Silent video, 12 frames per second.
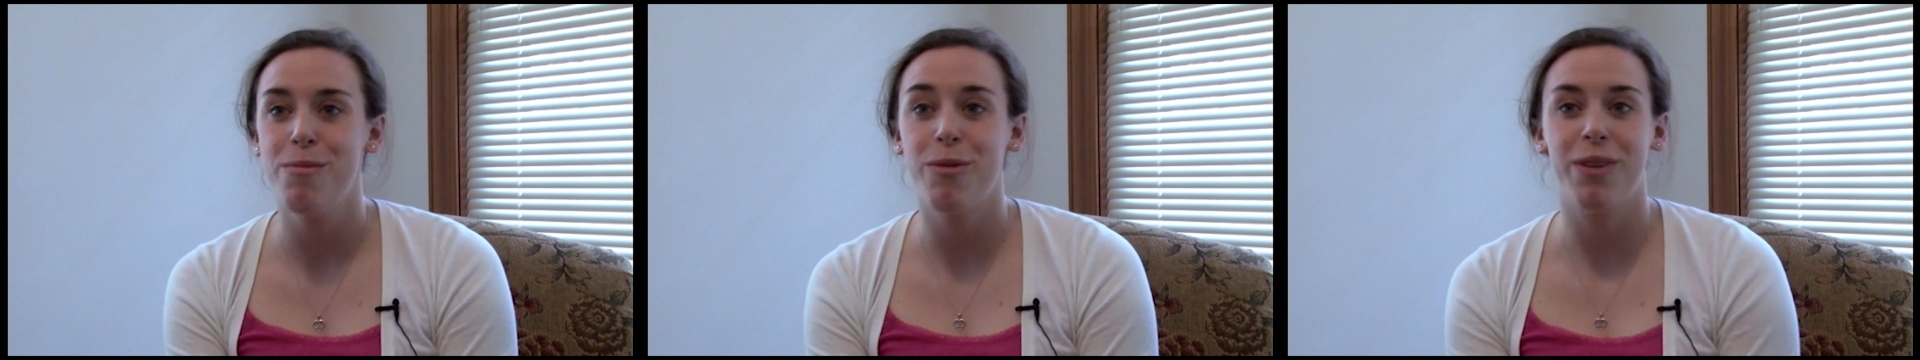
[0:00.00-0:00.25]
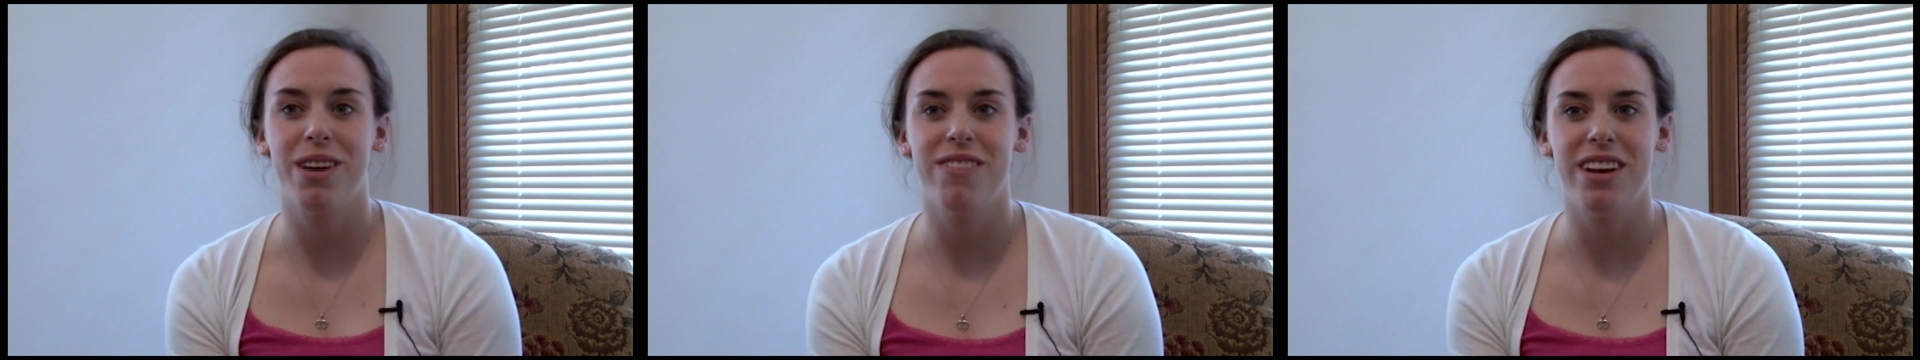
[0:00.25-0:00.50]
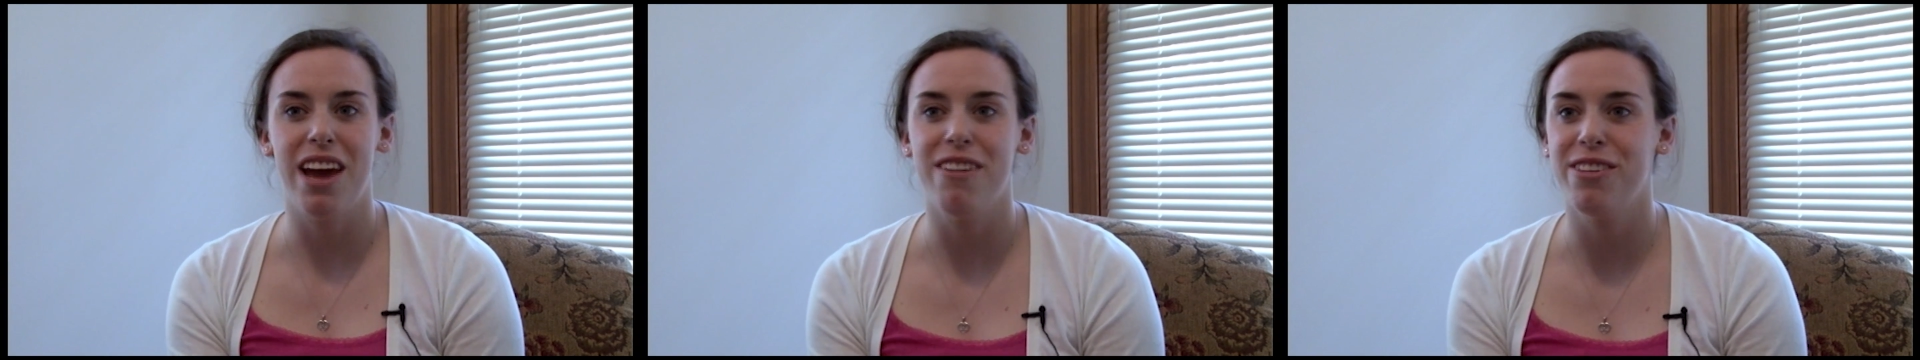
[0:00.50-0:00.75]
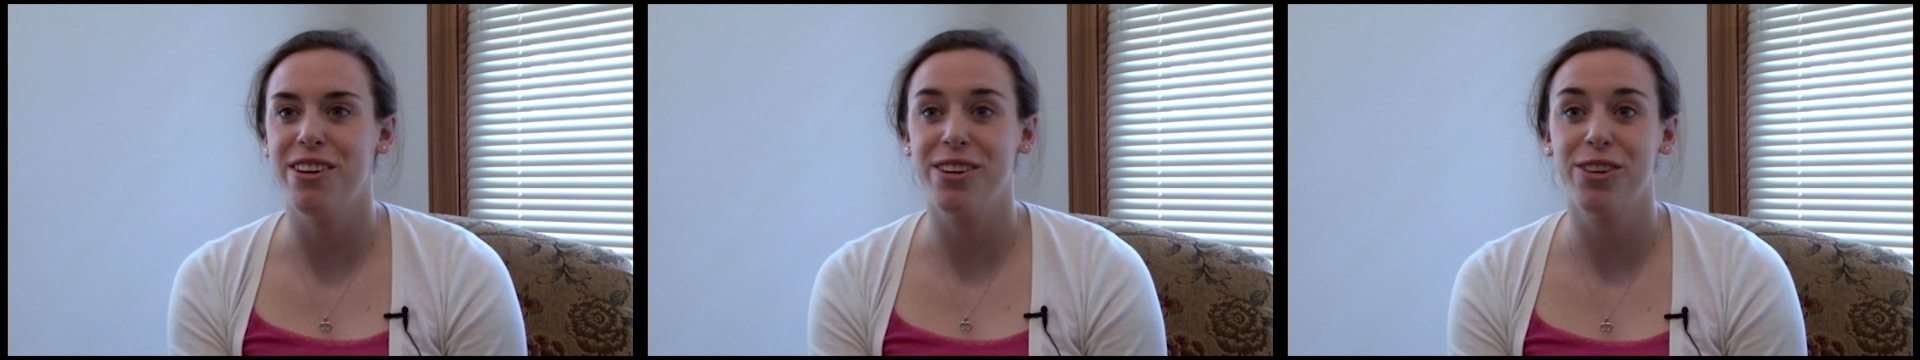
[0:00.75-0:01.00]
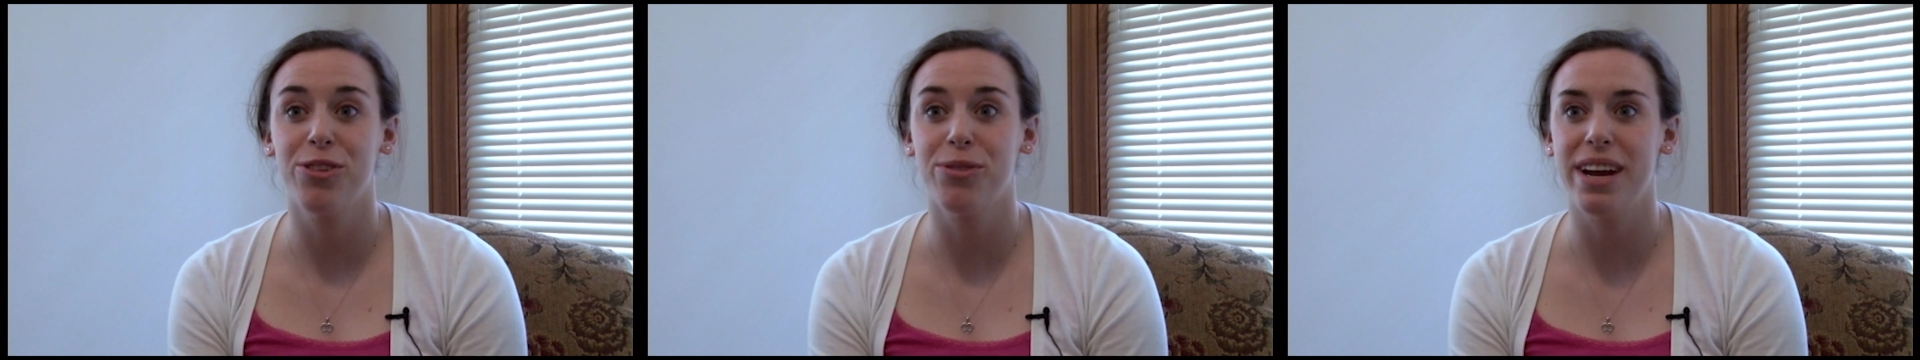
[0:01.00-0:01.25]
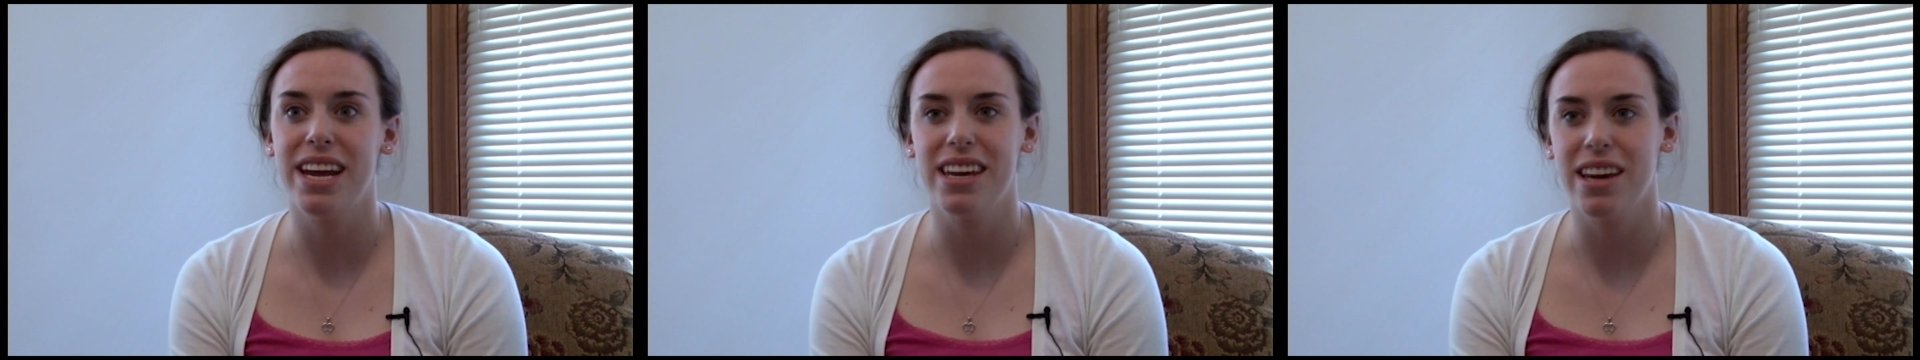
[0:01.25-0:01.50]
but we even have a
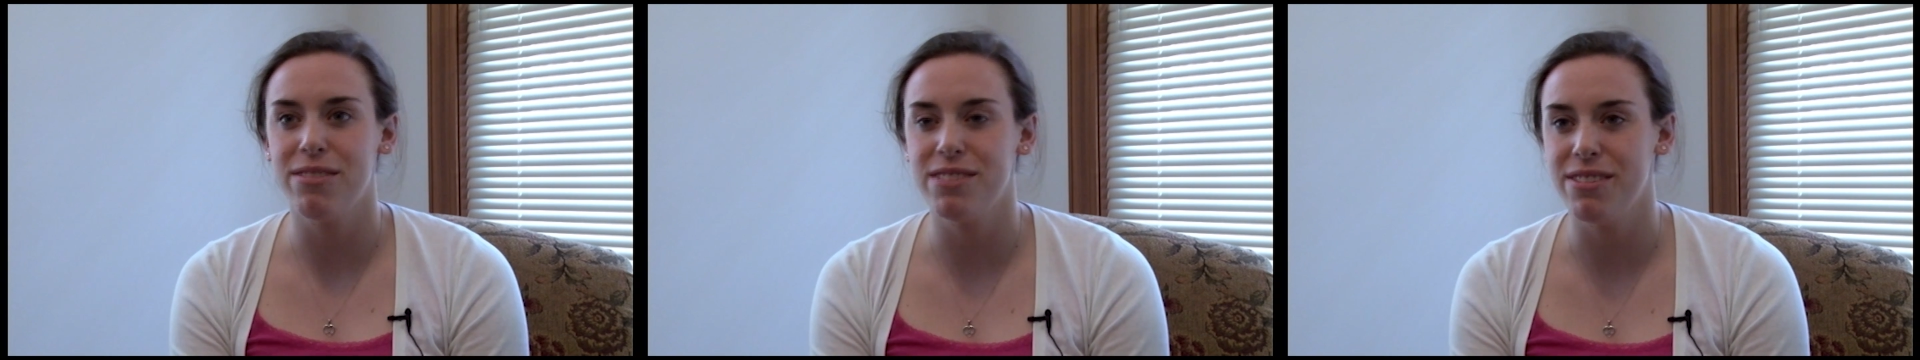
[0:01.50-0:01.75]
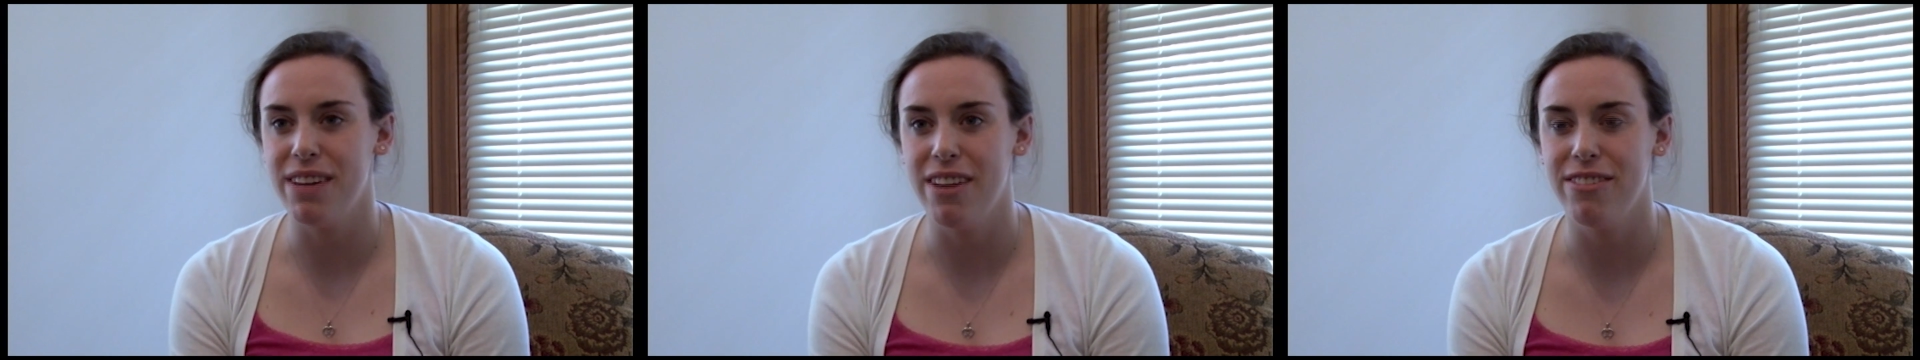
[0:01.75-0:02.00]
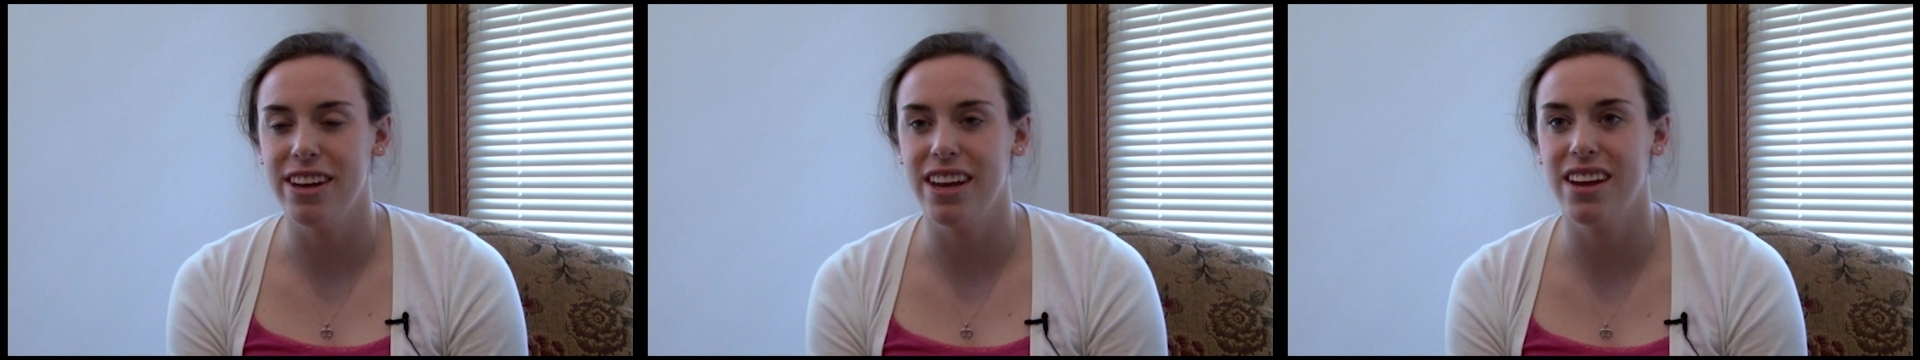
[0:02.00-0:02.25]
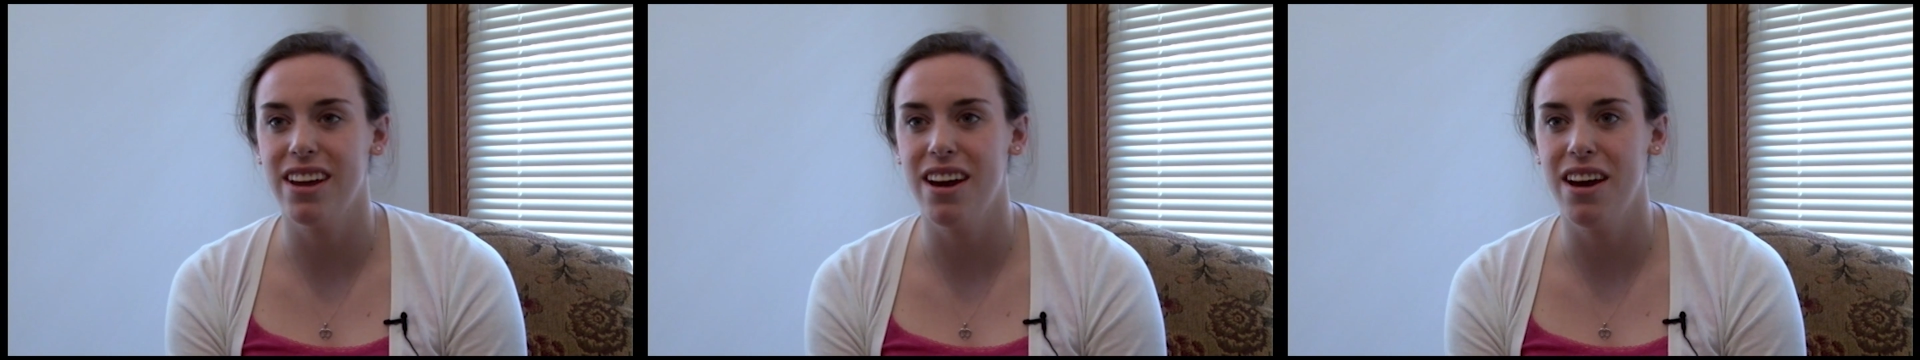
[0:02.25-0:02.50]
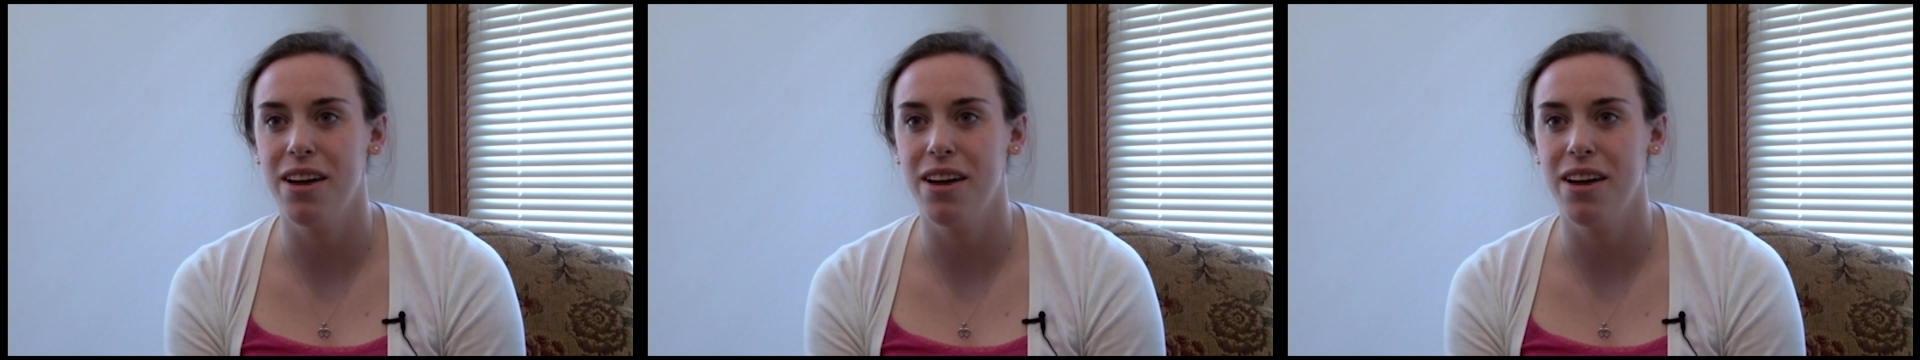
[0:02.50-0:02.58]
great gift of having